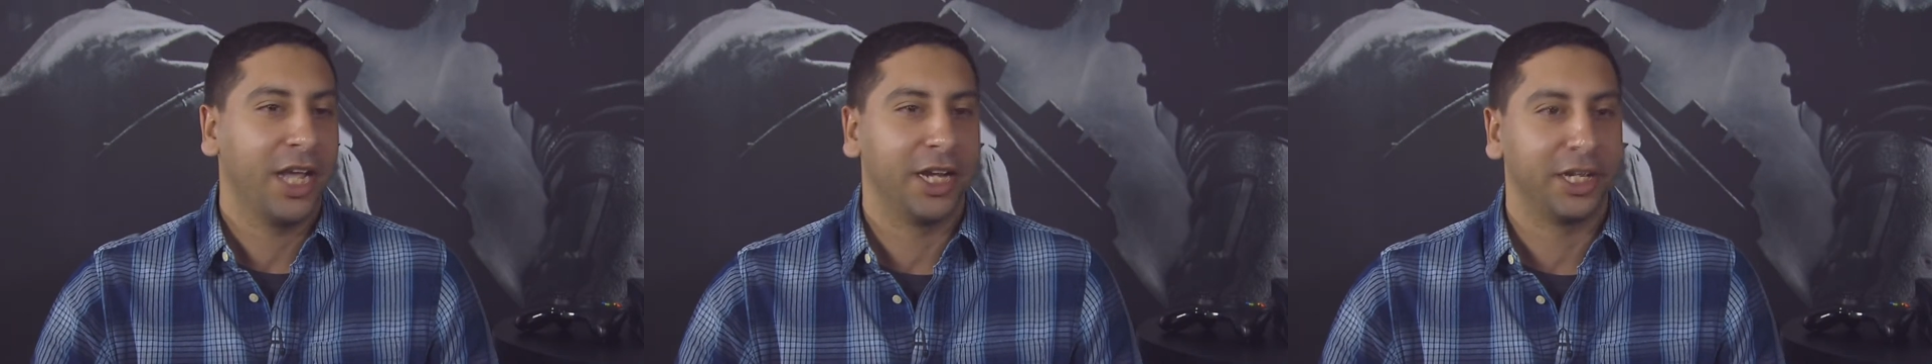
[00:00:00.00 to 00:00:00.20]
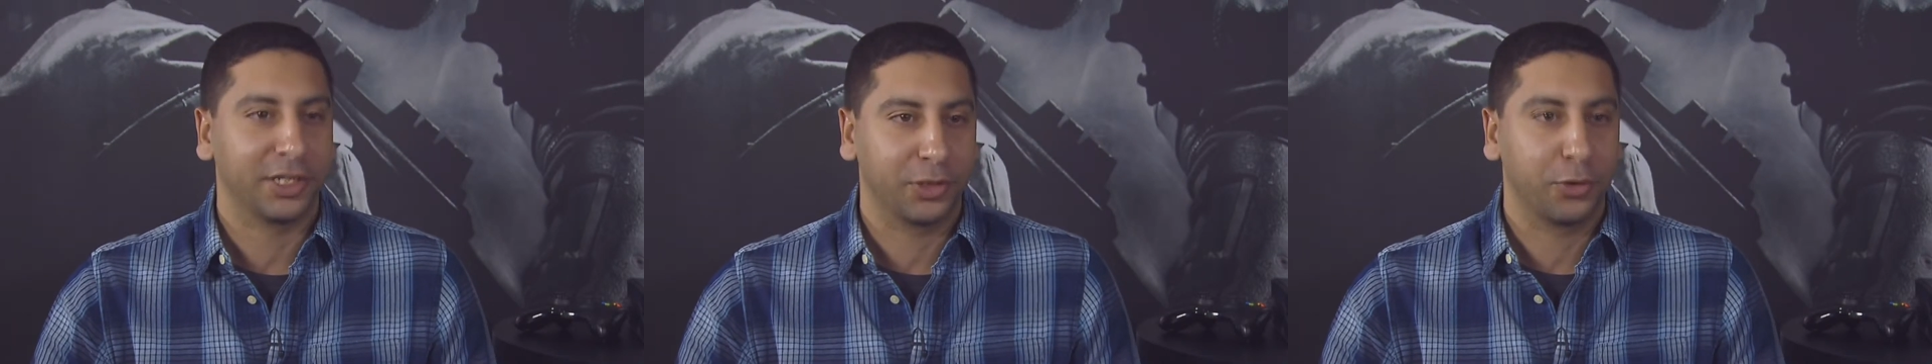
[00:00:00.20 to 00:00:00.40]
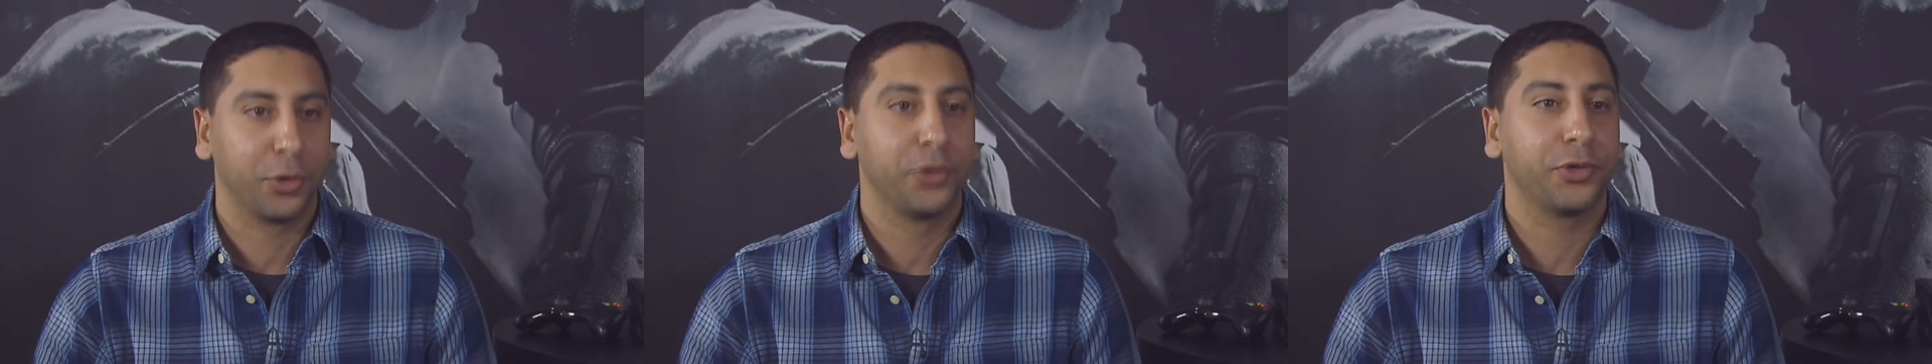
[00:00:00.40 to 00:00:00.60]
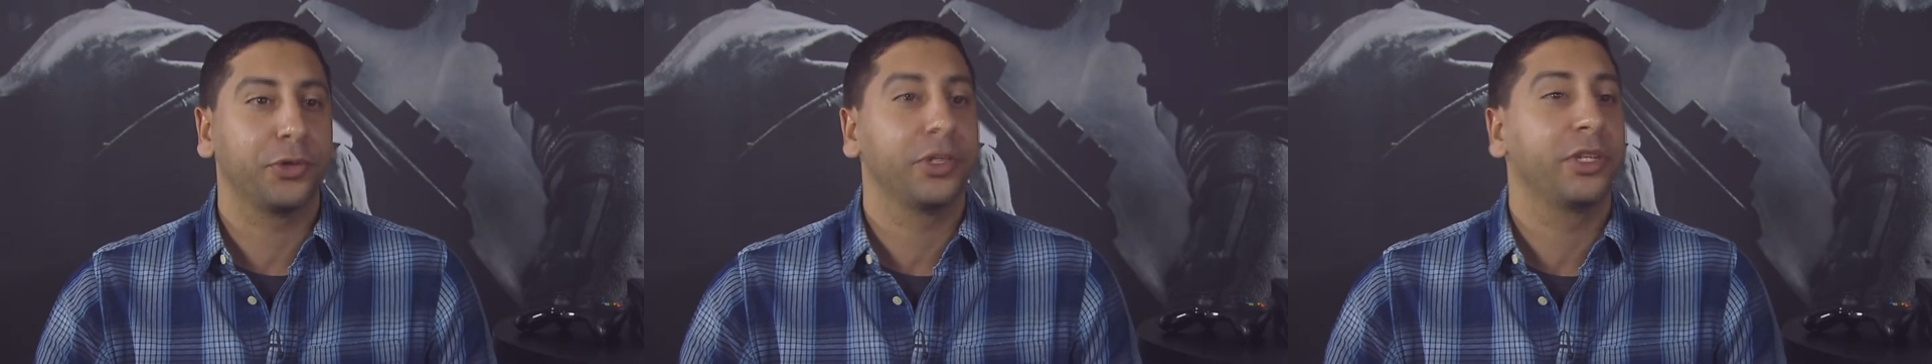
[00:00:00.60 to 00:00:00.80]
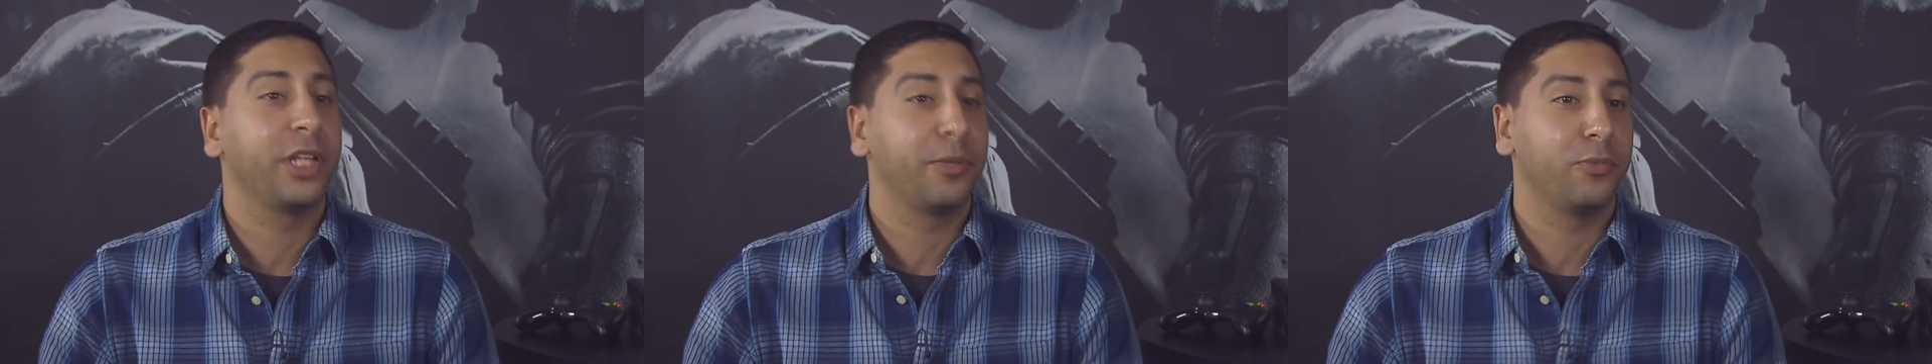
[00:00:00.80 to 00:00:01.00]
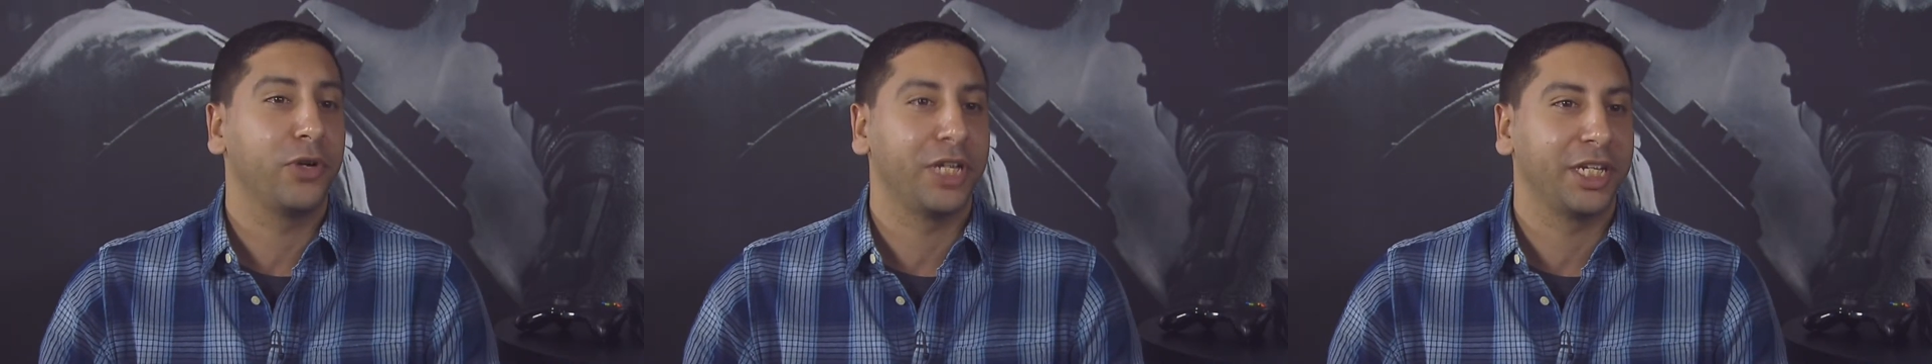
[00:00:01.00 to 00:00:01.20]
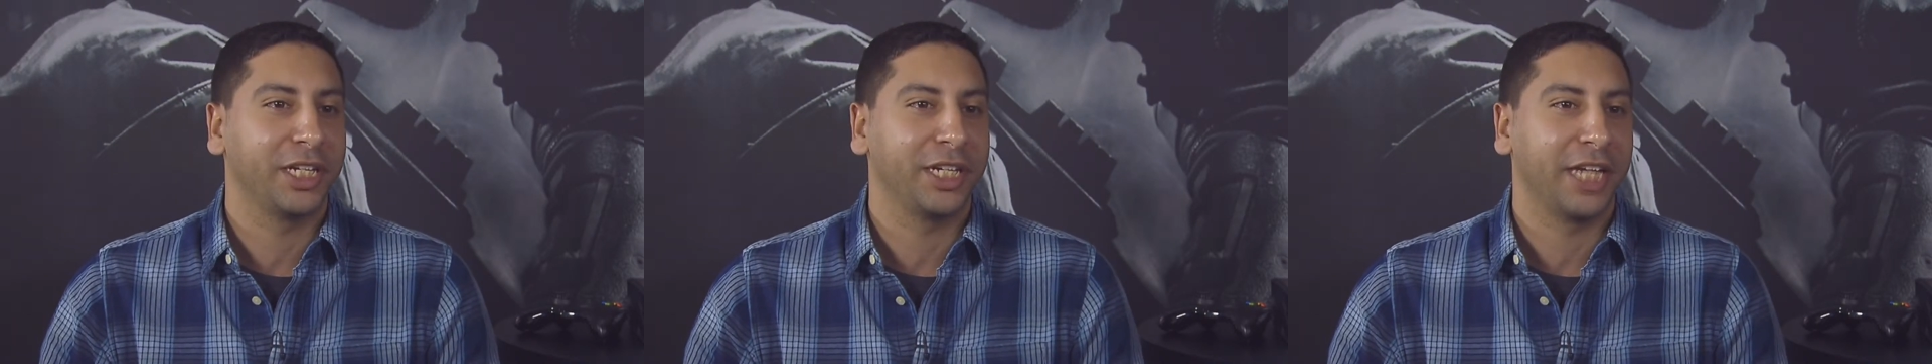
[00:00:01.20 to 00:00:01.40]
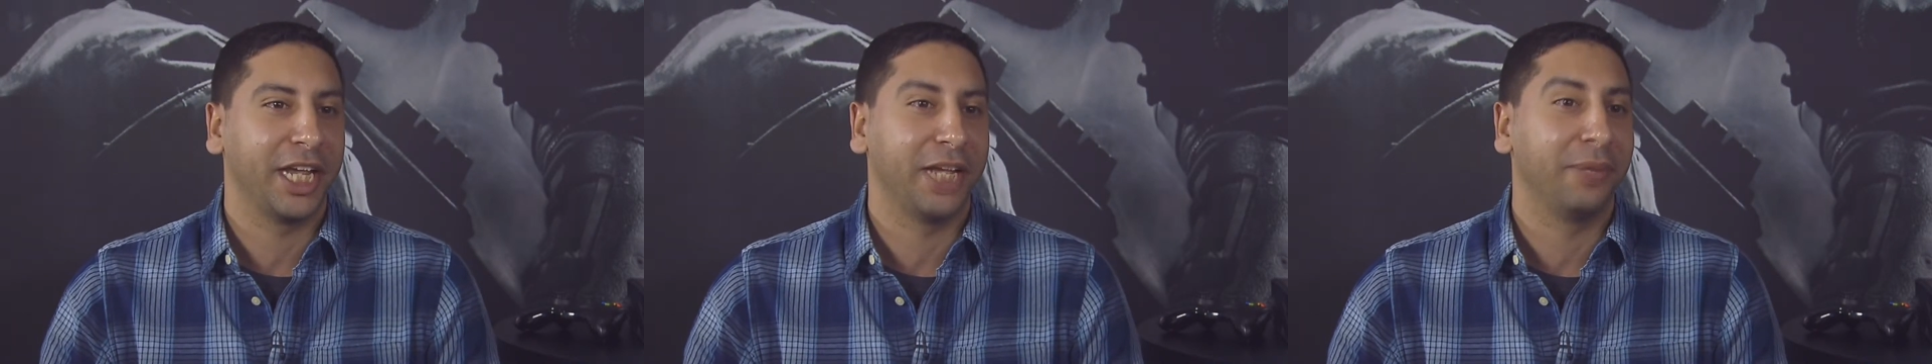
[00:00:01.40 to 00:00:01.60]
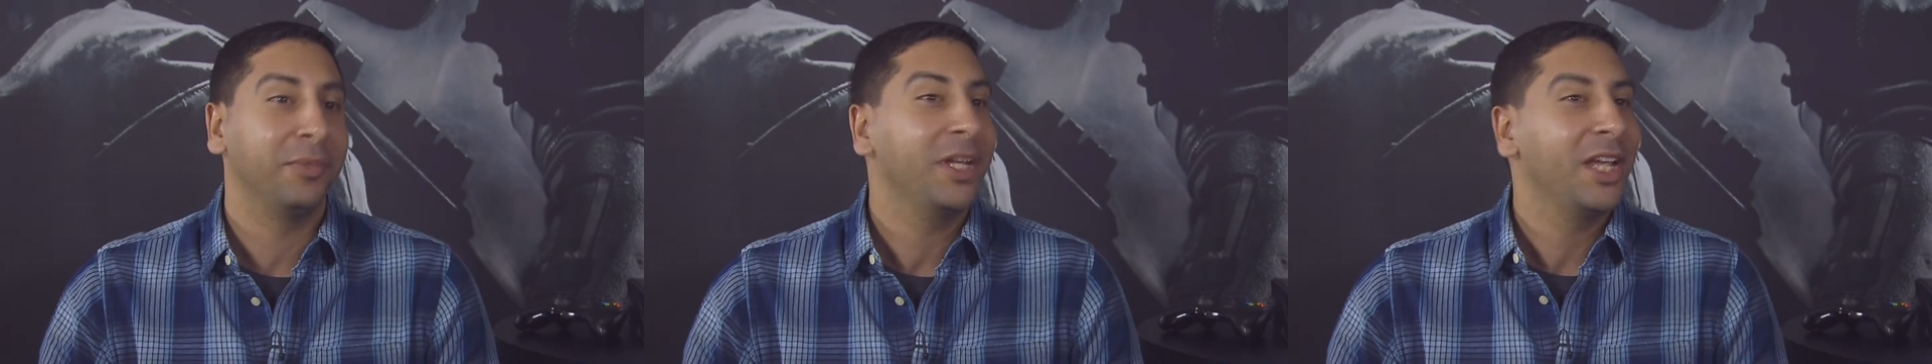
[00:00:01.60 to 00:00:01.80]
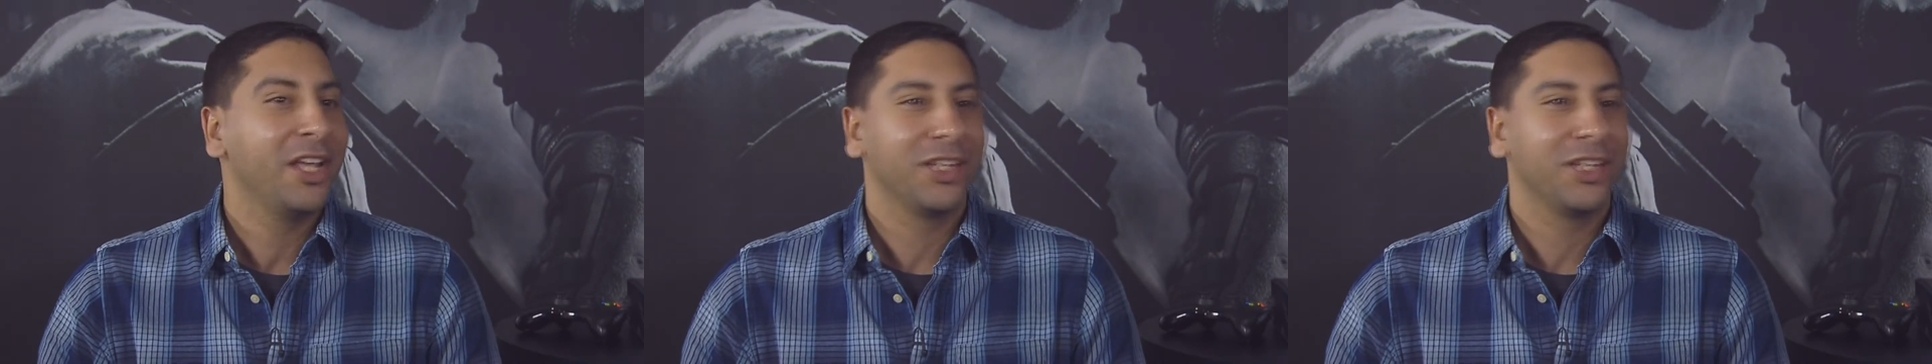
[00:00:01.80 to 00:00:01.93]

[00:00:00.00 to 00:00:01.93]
and it's crucial to them winning a game.